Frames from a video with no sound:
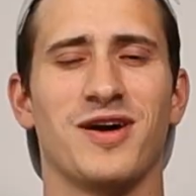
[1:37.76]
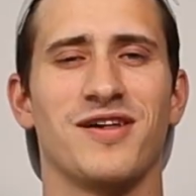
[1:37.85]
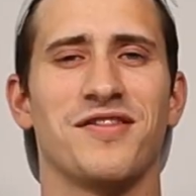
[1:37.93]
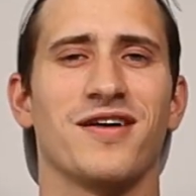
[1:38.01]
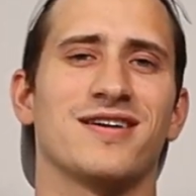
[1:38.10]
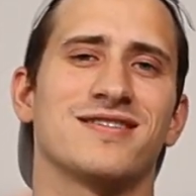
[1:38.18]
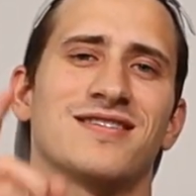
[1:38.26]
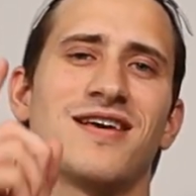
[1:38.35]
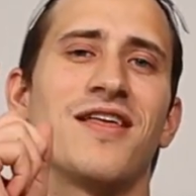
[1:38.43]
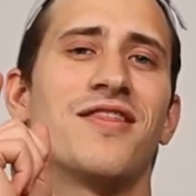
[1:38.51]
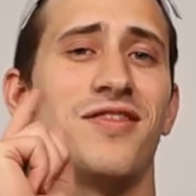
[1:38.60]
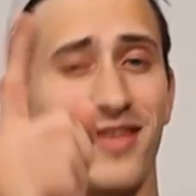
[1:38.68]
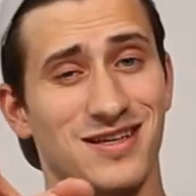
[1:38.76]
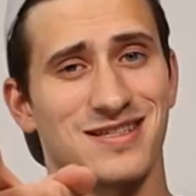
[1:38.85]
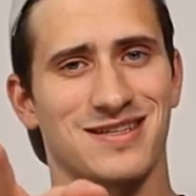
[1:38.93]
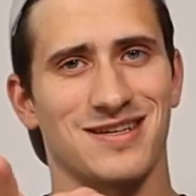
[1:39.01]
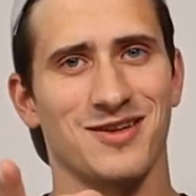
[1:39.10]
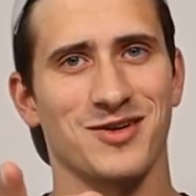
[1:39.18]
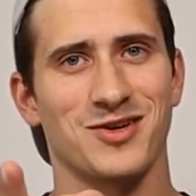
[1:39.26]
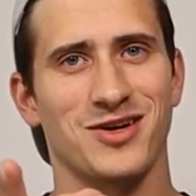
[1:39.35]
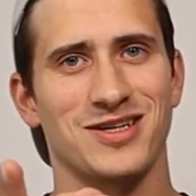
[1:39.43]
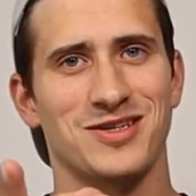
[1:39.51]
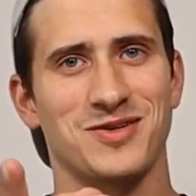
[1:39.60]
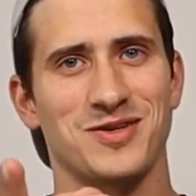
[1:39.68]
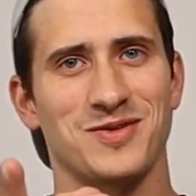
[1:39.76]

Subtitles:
Well, does this look nerdy to